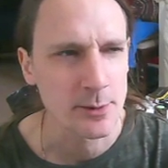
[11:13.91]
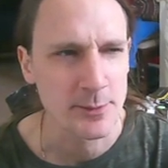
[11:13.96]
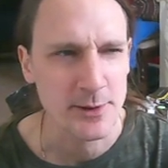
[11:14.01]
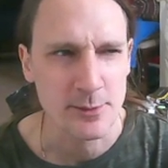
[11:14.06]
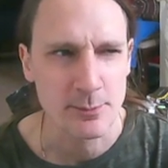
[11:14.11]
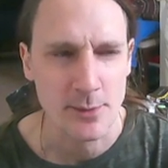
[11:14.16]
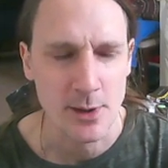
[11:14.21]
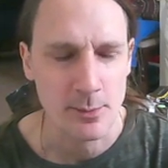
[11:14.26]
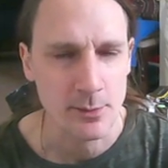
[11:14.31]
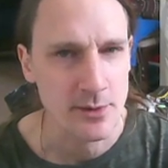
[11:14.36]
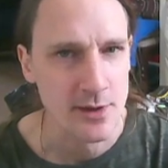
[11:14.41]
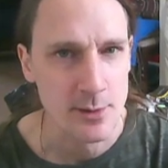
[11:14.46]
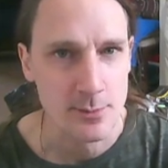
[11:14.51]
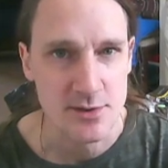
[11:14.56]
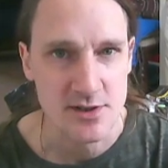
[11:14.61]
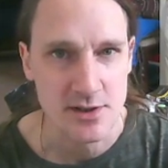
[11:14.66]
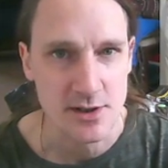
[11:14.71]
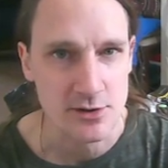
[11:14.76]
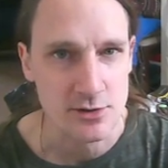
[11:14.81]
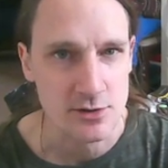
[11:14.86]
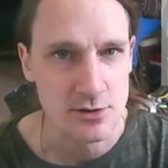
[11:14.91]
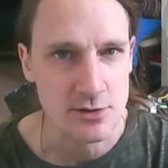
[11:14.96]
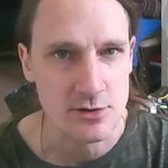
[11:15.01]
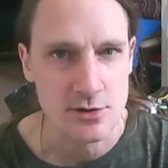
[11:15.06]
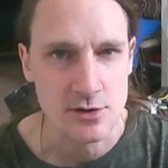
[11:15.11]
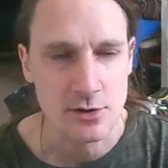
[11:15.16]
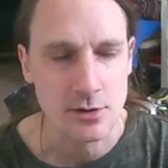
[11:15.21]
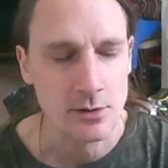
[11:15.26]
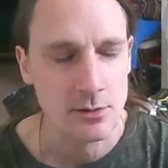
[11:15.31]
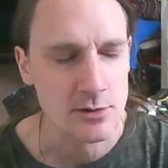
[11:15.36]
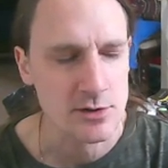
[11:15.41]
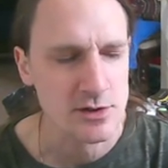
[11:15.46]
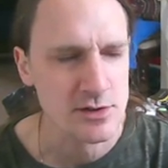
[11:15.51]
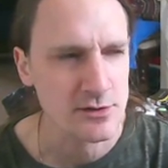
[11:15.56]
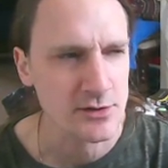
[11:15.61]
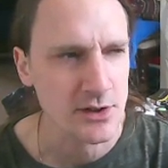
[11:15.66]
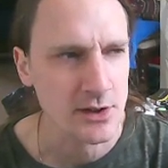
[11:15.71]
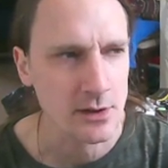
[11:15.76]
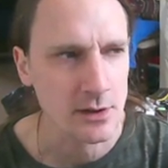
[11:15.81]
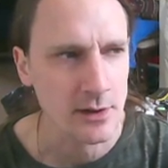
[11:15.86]
I mean, maybe obsessions, you know, or
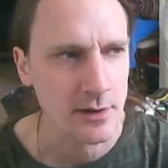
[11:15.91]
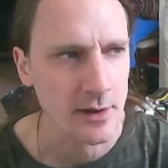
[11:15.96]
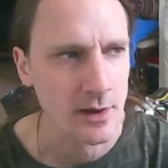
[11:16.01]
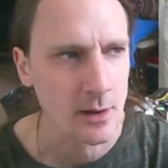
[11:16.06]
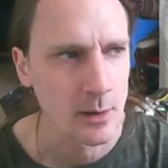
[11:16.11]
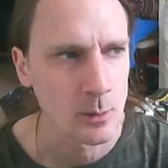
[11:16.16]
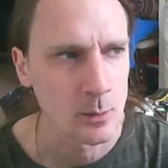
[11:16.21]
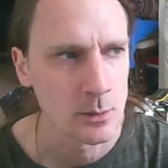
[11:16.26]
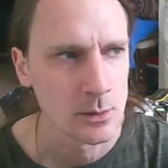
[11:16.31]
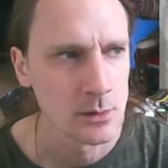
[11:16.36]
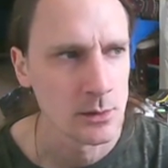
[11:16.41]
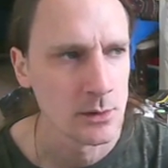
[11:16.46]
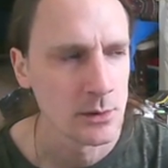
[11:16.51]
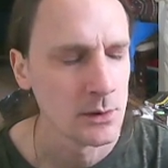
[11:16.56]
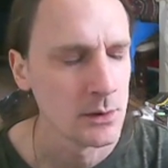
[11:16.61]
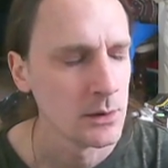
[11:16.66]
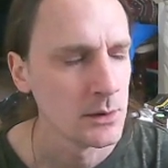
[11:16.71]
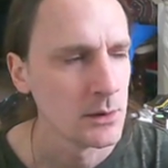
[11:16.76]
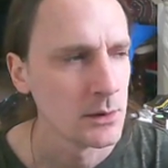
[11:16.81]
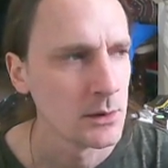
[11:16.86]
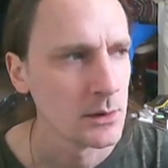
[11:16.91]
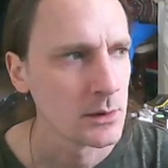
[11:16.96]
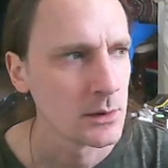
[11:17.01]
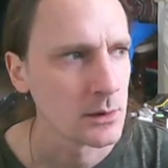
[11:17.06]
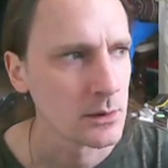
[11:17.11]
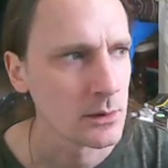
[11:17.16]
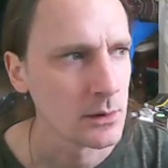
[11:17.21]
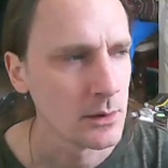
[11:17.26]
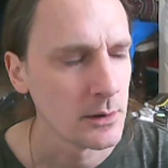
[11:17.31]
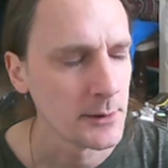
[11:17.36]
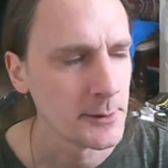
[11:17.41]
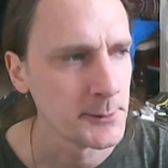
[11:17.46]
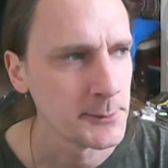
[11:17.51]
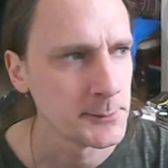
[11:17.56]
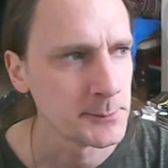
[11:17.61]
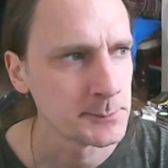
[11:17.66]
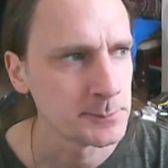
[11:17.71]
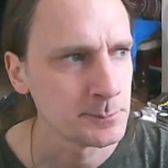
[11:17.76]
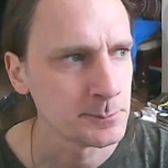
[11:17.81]
something like that.